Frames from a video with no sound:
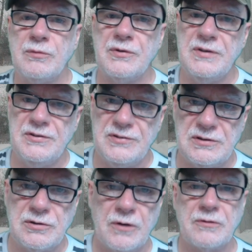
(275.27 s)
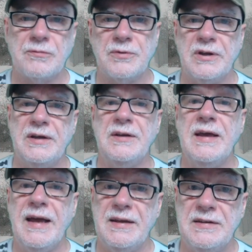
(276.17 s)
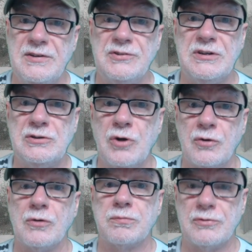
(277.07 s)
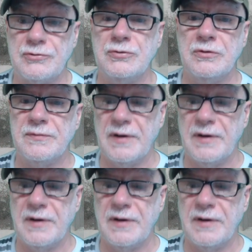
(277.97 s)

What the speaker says: with his eternal plan and his eternal pursuit of